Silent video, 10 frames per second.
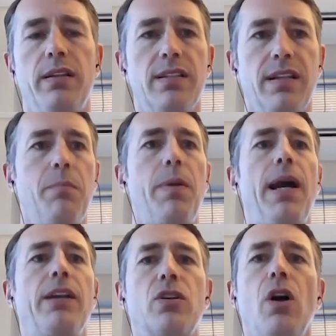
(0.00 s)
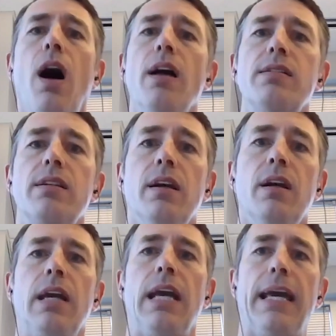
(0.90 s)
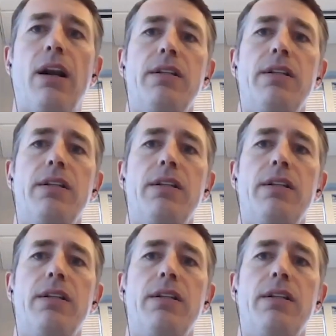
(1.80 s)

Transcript: It doesn't impact your cost. And